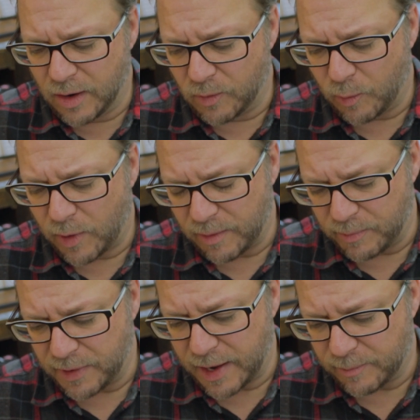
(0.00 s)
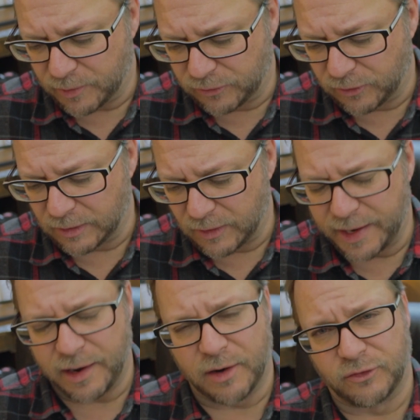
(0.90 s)
we want to be able to
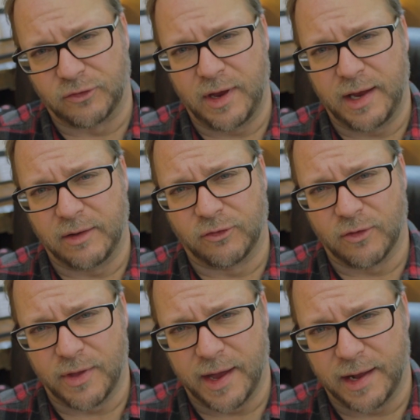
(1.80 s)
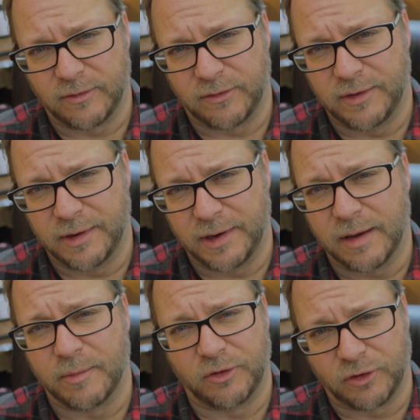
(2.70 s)
light our scene so that the
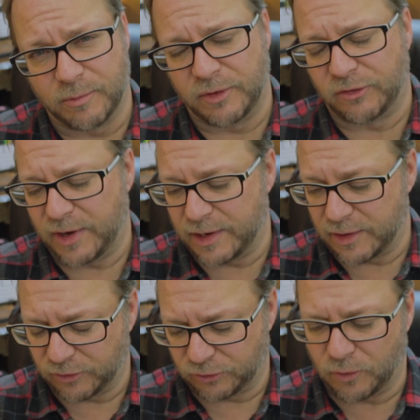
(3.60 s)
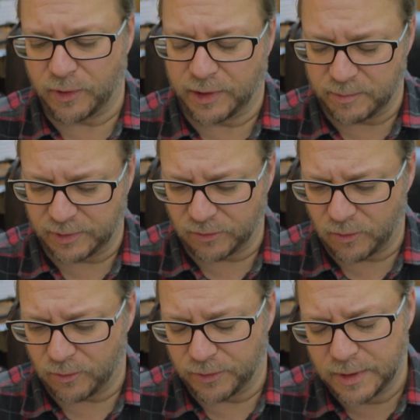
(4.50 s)
image can be seen and the story can be
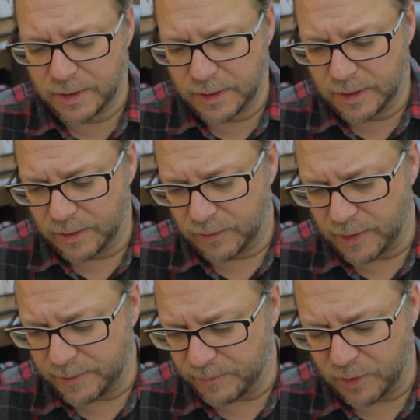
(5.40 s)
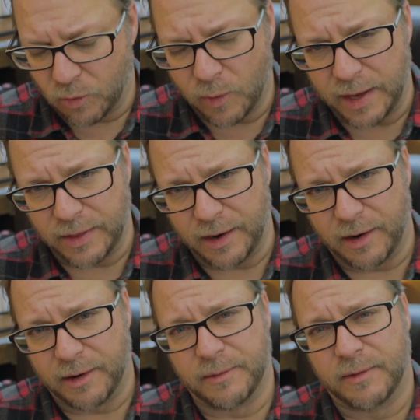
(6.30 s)
told, right, in a way that
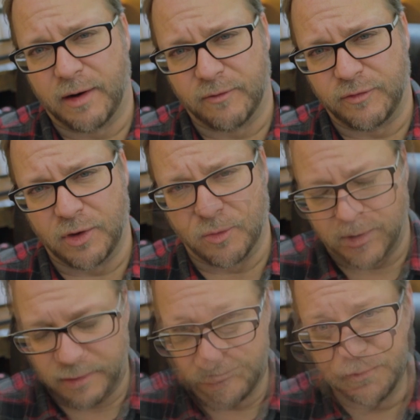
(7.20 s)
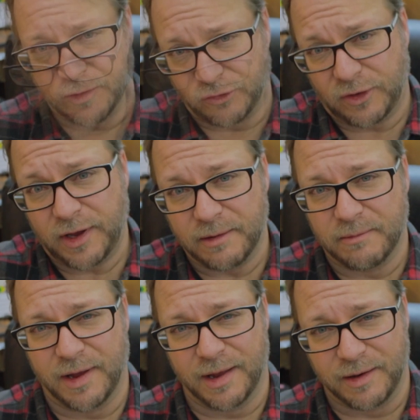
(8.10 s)
our viewer can see it
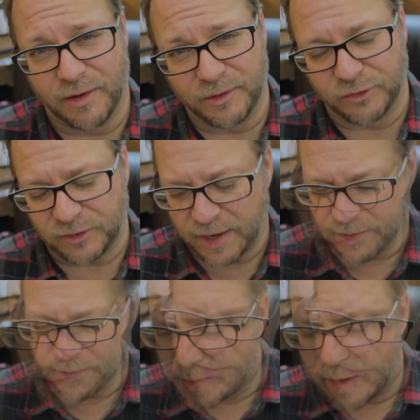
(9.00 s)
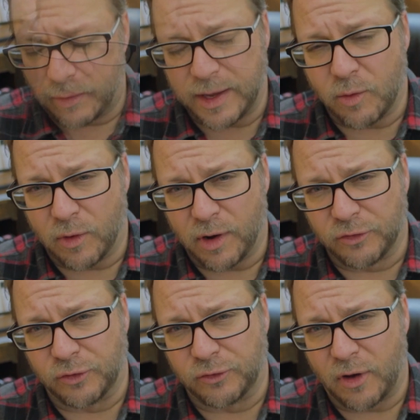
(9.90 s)
and understand it. Now, again, we're
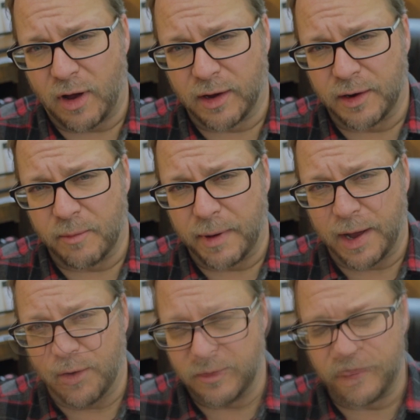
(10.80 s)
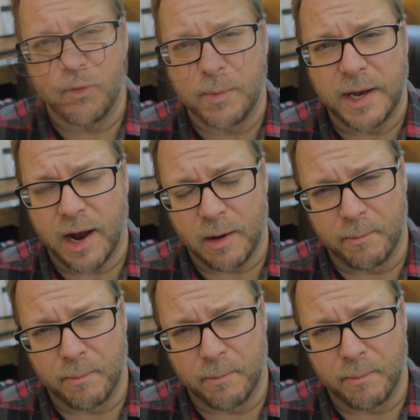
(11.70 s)
also talking about filming on a